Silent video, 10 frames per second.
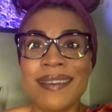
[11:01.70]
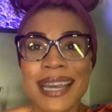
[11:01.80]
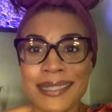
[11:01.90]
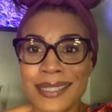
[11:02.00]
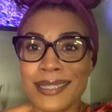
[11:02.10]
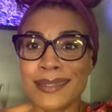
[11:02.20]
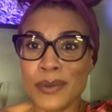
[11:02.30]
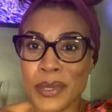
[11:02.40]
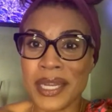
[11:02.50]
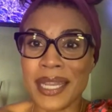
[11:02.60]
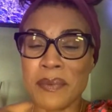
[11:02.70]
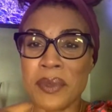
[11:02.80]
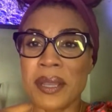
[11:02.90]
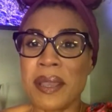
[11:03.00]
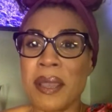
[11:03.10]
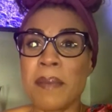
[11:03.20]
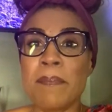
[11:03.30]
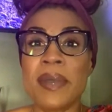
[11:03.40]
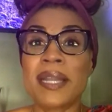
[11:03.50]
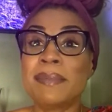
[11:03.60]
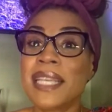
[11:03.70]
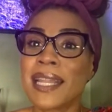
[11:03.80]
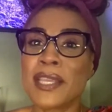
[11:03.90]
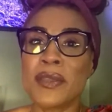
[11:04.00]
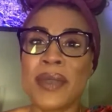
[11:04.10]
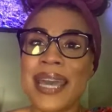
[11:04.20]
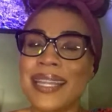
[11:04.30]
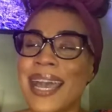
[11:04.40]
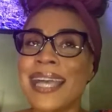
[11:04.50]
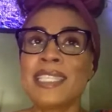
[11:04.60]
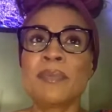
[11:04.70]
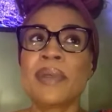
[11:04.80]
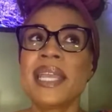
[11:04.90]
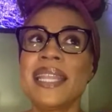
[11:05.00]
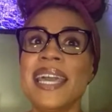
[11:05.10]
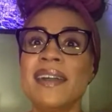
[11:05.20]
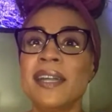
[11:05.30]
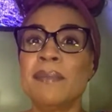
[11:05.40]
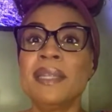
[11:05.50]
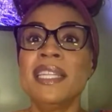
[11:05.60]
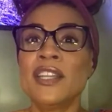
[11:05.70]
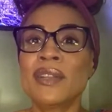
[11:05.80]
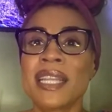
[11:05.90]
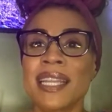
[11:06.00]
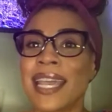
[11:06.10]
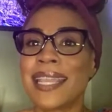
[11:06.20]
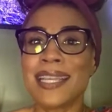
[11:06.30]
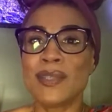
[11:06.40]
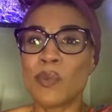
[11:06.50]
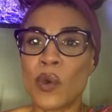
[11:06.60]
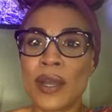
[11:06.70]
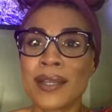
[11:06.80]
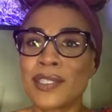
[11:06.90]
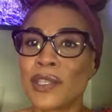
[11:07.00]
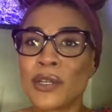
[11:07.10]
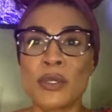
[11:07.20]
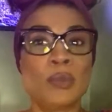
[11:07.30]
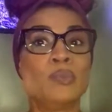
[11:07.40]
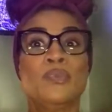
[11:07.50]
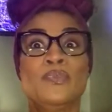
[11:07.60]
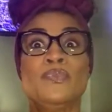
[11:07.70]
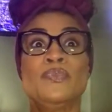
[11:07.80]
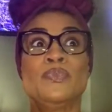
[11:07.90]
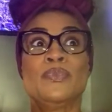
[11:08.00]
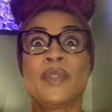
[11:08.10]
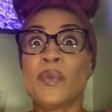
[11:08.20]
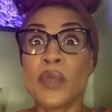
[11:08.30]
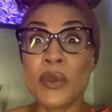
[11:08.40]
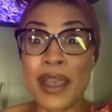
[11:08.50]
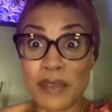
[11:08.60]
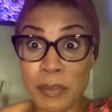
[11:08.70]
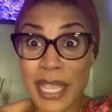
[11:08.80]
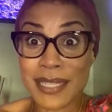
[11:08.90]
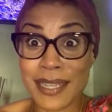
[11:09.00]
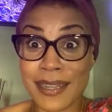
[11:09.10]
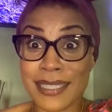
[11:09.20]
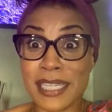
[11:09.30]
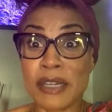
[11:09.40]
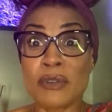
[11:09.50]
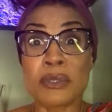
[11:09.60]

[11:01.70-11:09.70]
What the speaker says: I just ordered that one. But I'm telling you, I spray that up literally like it's water. So we're going to have to pace ourselves.